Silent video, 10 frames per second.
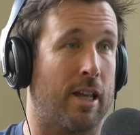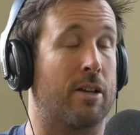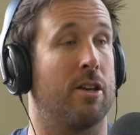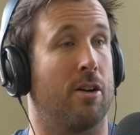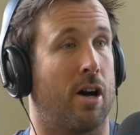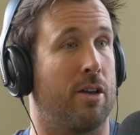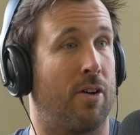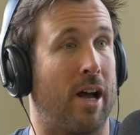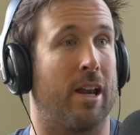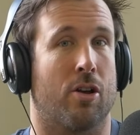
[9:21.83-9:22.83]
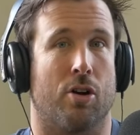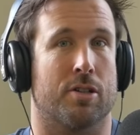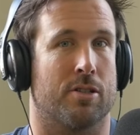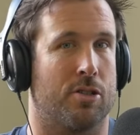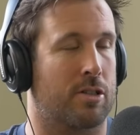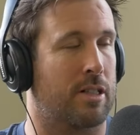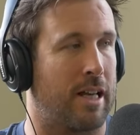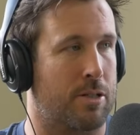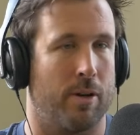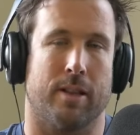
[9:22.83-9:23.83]
Like if I had gone to the doctor
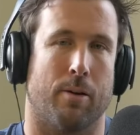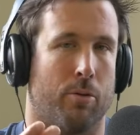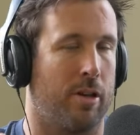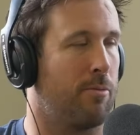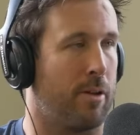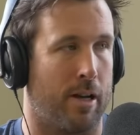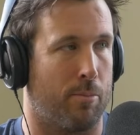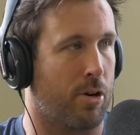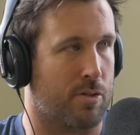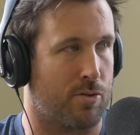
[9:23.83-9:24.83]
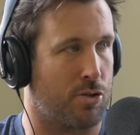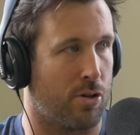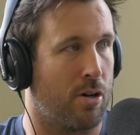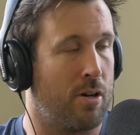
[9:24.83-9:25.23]
last week, they would have given me antibiotics for sure.